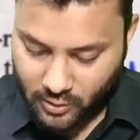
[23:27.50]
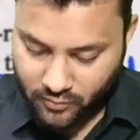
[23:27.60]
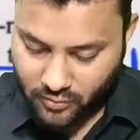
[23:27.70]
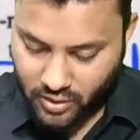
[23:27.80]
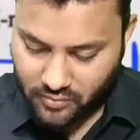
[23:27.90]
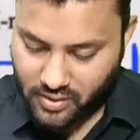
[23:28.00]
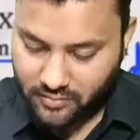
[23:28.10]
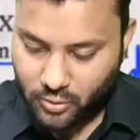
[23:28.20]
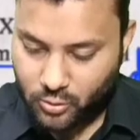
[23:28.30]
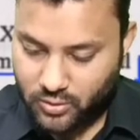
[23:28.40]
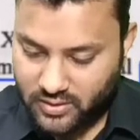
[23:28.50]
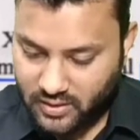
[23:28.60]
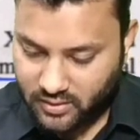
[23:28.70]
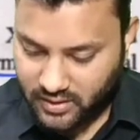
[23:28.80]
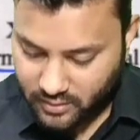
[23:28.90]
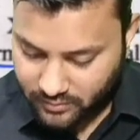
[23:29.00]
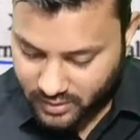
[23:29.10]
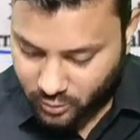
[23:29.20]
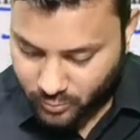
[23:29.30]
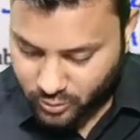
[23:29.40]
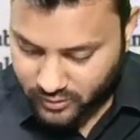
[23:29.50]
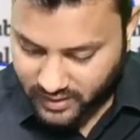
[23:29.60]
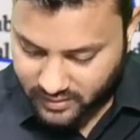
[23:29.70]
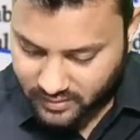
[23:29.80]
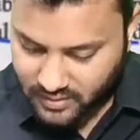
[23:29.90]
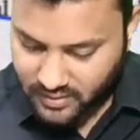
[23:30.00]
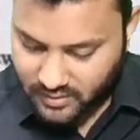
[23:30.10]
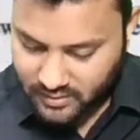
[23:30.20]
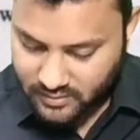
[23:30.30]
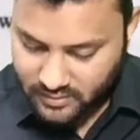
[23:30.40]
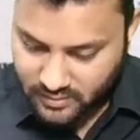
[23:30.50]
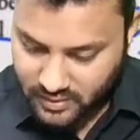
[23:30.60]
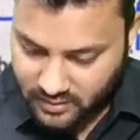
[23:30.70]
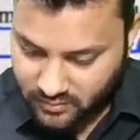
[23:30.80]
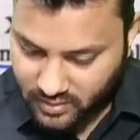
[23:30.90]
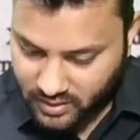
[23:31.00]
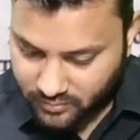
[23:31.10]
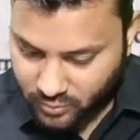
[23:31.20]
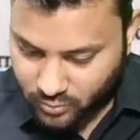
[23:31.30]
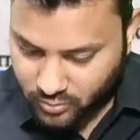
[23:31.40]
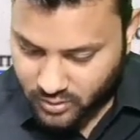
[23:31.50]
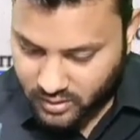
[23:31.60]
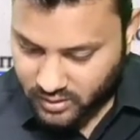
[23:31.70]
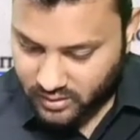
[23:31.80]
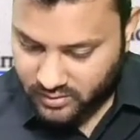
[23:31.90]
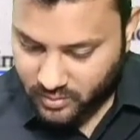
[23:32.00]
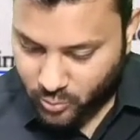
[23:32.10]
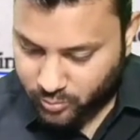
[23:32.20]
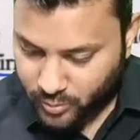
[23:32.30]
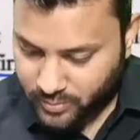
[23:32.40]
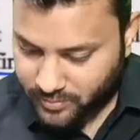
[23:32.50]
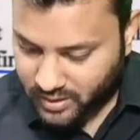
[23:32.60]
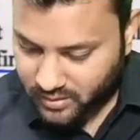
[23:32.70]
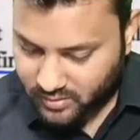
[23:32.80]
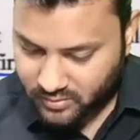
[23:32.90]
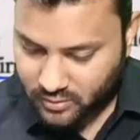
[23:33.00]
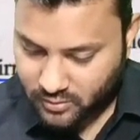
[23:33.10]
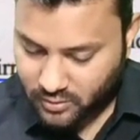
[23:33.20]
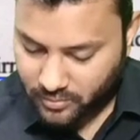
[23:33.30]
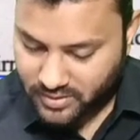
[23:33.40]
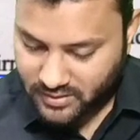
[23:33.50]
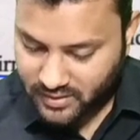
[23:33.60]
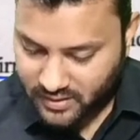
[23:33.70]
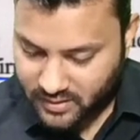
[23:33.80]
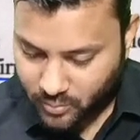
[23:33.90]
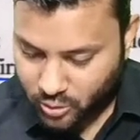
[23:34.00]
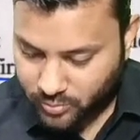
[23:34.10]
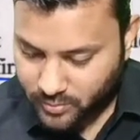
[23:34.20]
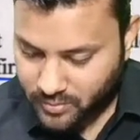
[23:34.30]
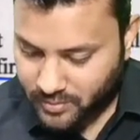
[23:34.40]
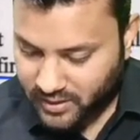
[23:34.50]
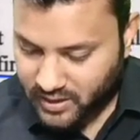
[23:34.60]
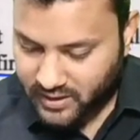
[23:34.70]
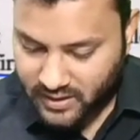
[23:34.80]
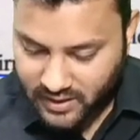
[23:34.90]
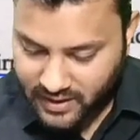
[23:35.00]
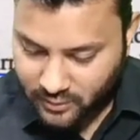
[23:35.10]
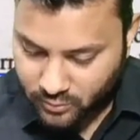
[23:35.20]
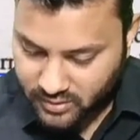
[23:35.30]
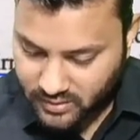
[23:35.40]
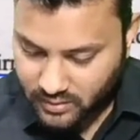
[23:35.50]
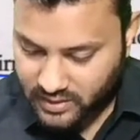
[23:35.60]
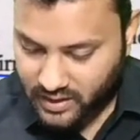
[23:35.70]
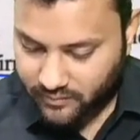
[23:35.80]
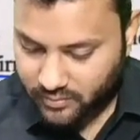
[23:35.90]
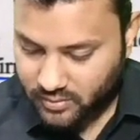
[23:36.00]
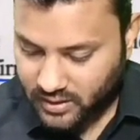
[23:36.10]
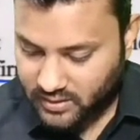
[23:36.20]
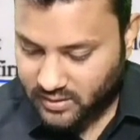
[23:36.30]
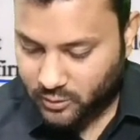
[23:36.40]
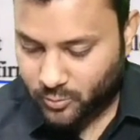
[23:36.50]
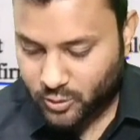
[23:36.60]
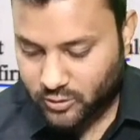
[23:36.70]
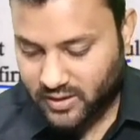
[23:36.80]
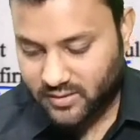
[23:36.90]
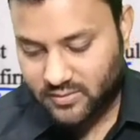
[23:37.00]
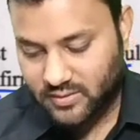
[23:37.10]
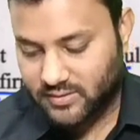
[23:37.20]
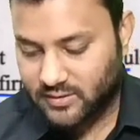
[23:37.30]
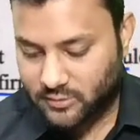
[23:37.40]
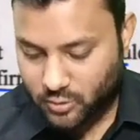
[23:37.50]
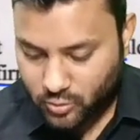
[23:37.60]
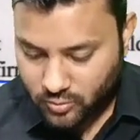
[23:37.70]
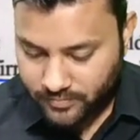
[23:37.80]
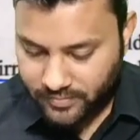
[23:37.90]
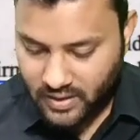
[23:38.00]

Now what we have to do in the case of the pneumothorax, that we have to the most probable the options are the most probable clinical diagnosis left tension pneumothorax, this is true.